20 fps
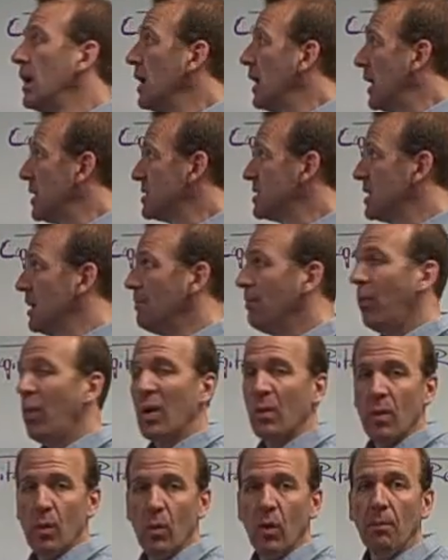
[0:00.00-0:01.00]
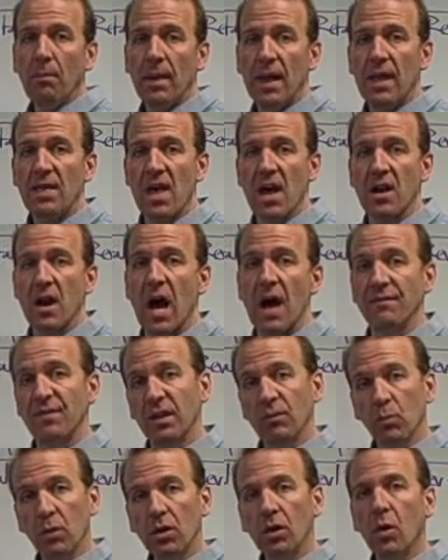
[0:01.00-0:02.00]
At some point, we will pay that off,
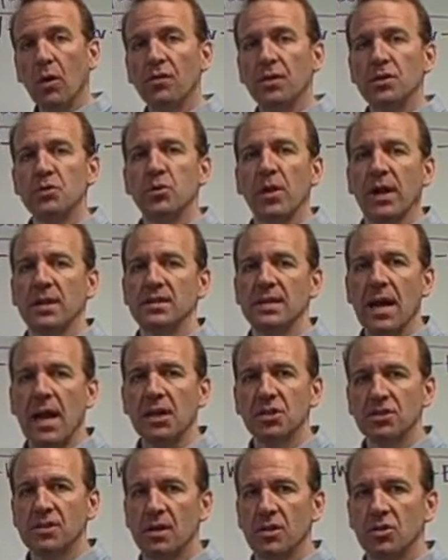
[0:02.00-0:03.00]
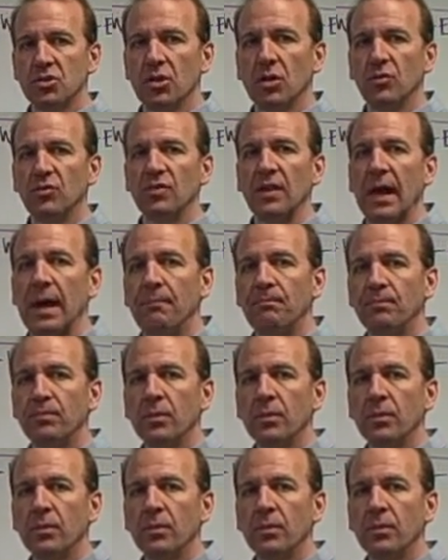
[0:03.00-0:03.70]
and we'll go over a transaction that shows that.